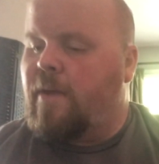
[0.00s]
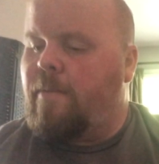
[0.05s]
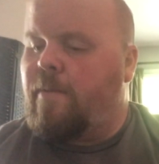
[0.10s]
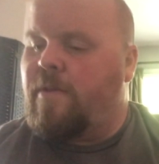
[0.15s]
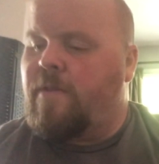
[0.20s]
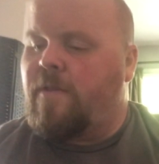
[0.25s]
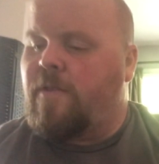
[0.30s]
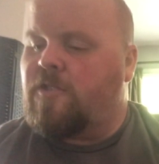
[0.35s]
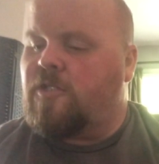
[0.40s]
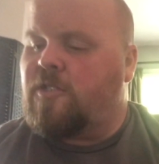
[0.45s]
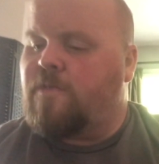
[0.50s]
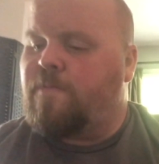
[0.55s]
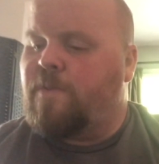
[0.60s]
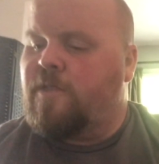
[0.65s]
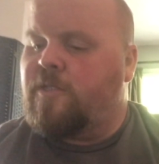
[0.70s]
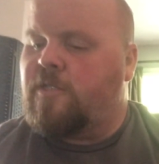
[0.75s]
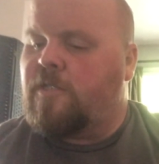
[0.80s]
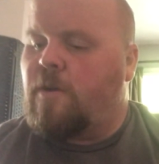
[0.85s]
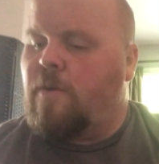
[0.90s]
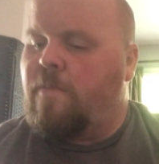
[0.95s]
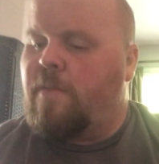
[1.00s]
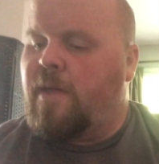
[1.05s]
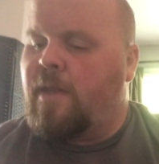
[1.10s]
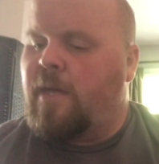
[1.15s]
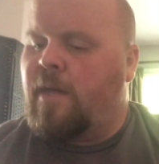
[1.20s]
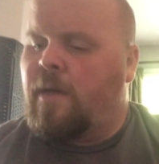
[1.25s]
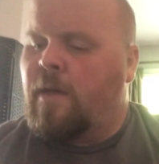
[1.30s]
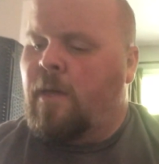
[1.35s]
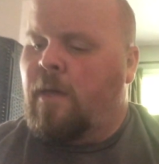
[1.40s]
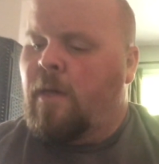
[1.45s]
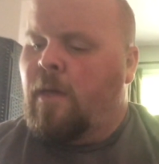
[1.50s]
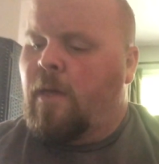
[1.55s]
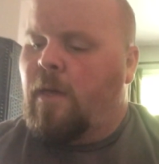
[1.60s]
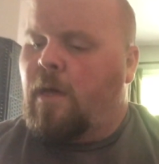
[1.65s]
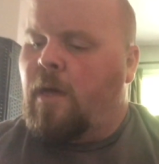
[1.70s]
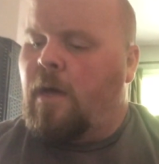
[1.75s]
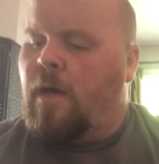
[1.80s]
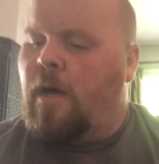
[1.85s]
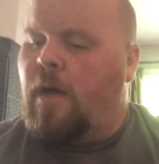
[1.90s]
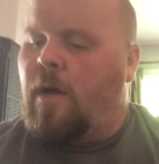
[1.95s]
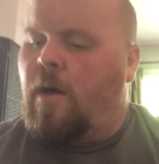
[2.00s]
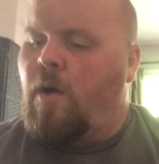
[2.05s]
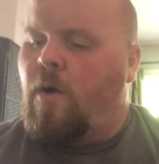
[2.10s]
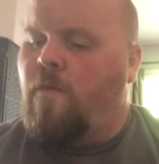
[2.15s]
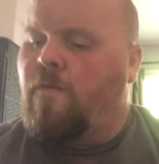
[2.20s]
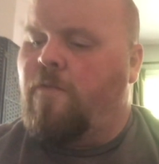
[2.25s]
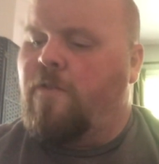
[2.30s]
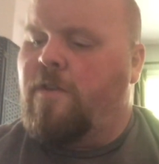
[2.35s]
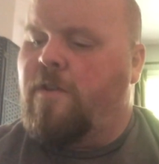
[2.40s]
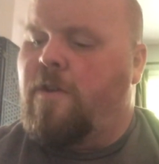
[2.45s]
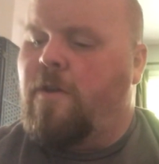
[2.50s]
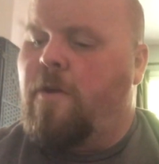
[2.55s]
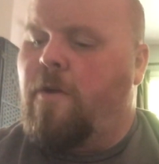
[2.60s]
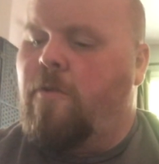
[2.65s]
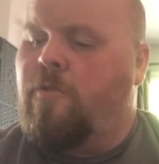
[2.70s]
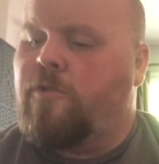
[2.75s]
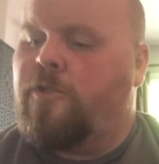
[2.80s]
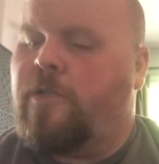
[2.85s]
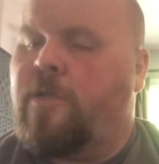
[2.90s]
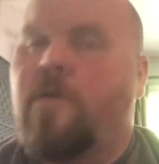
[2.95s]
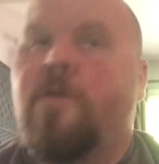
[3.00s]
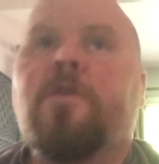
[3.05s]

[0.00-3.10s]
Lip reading: I mean, there's just been so many over the years.